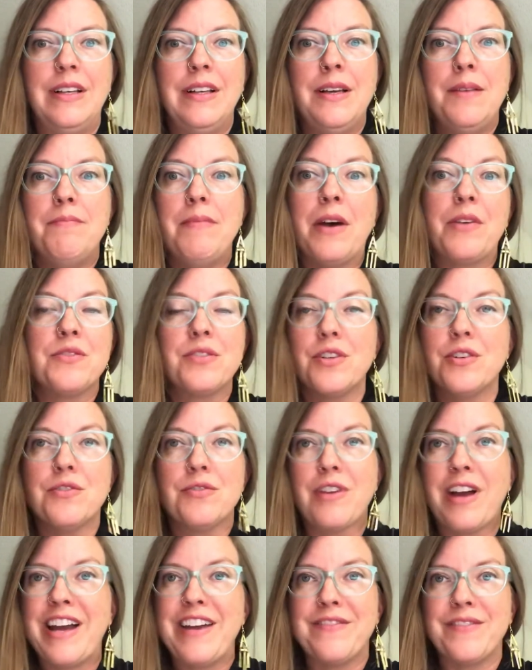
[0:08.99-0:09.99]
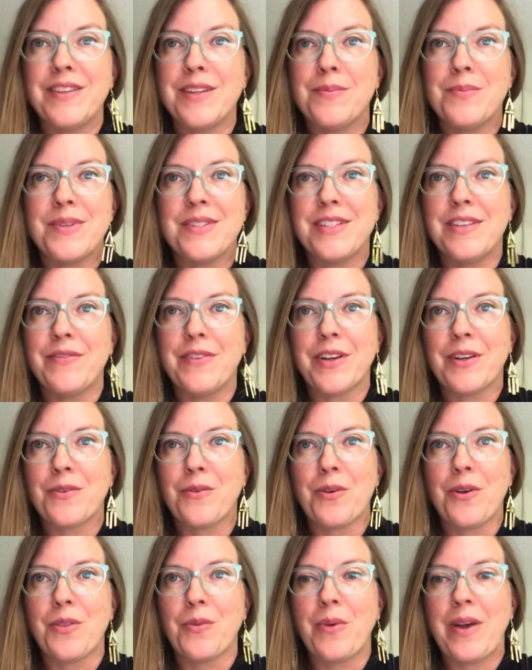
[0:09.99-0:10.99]
mountain drive in the Pacific
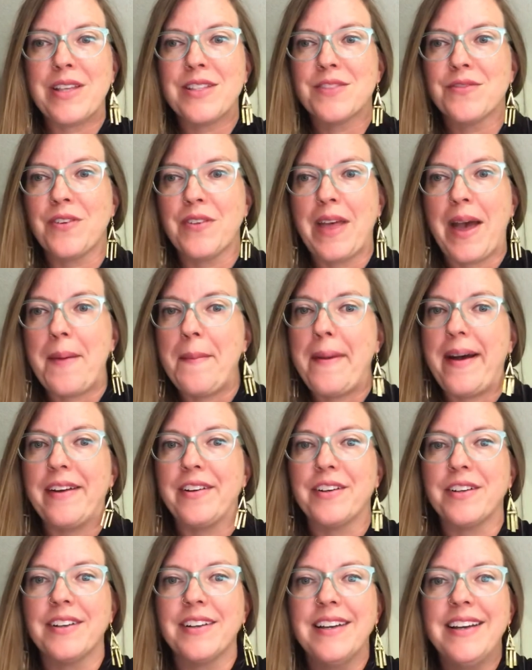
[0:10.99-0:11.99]
Northwest for that matter,